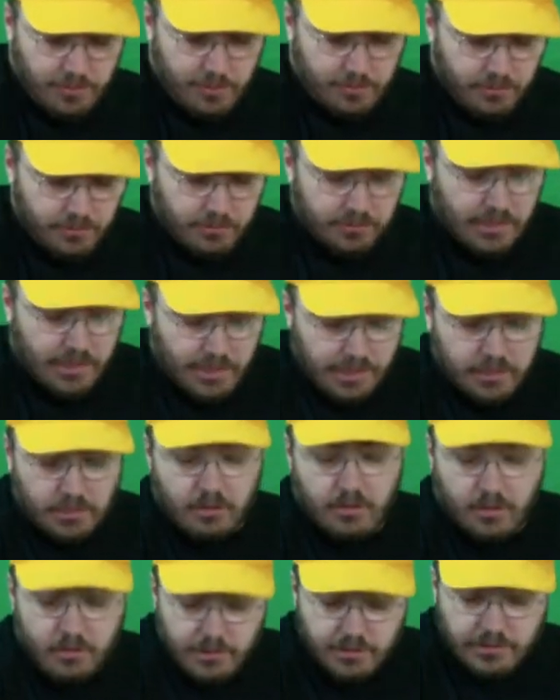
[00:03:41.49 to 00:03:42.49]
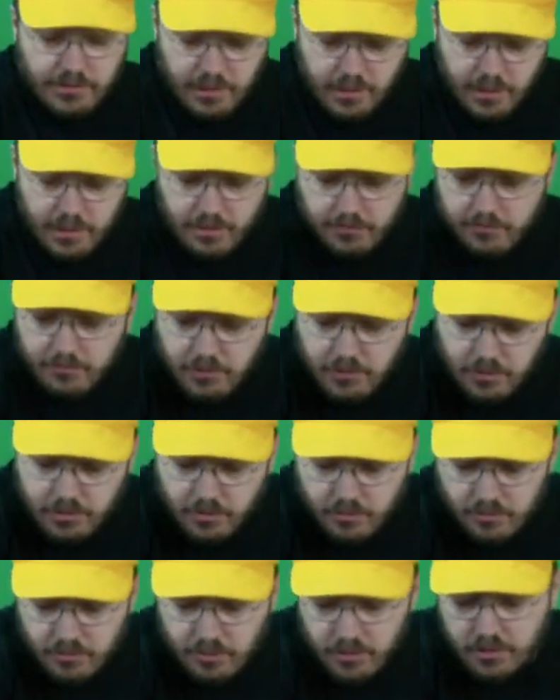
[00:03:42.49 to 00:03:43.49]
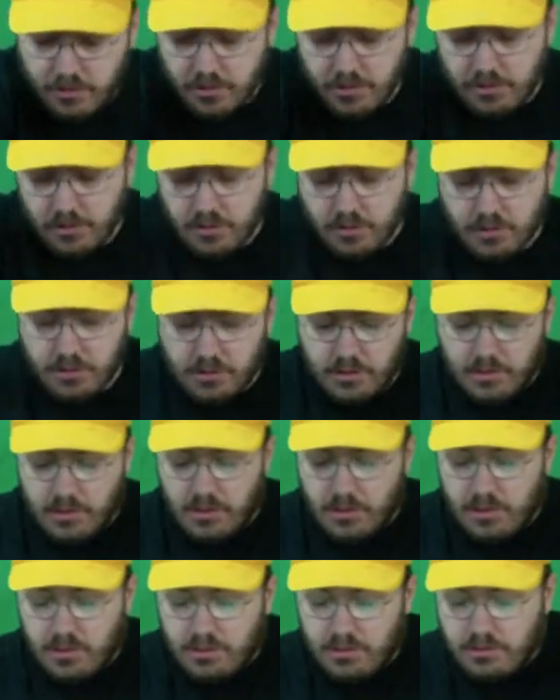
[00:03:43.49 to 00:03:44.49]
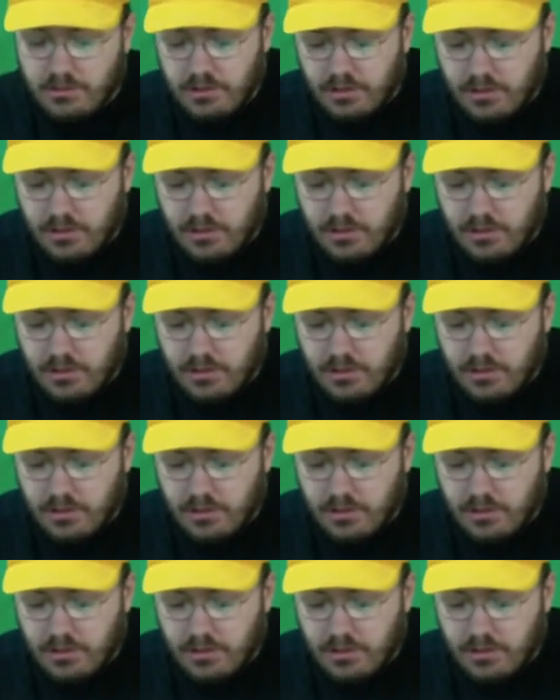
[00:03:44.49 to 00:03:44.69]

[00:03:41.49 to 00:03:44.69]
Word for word: People are dying all the time, you know. And,